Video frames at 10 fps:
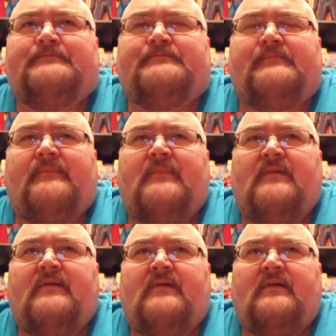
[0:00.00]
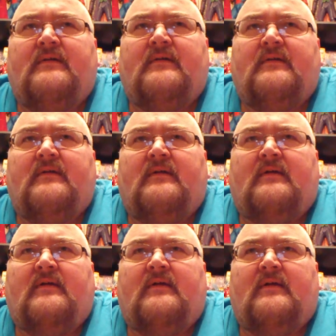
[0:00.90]

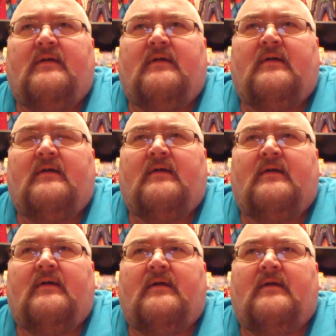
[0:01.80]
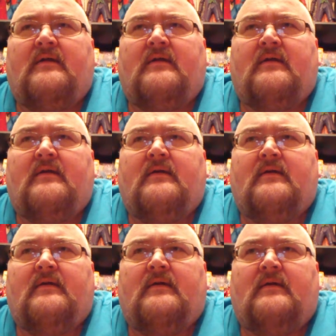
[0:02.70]

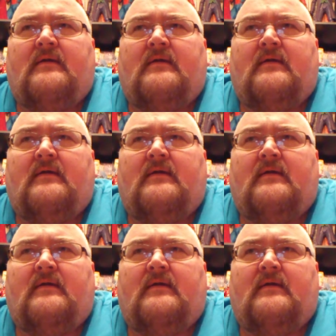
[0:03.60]
No one is speaking in this clip.